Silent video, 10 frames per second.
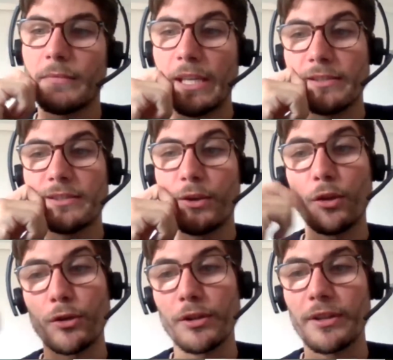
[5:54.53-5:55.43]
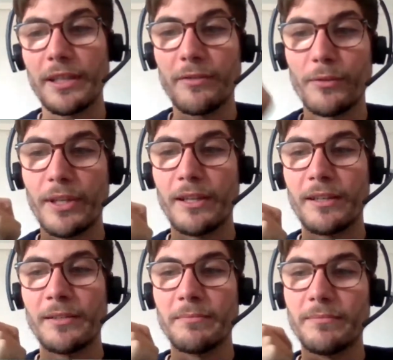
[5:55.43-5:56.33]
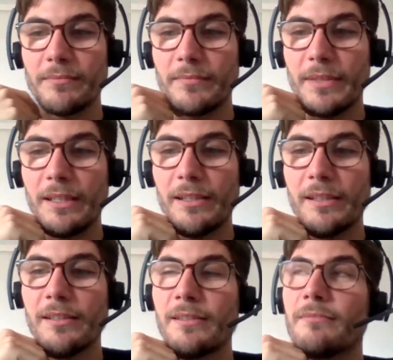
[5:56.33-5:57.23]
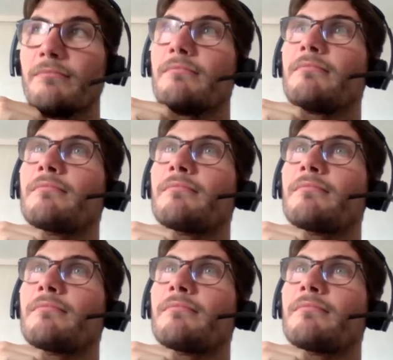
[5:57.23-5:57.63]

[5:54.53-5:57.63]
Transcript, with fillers: Yes, or if we are um,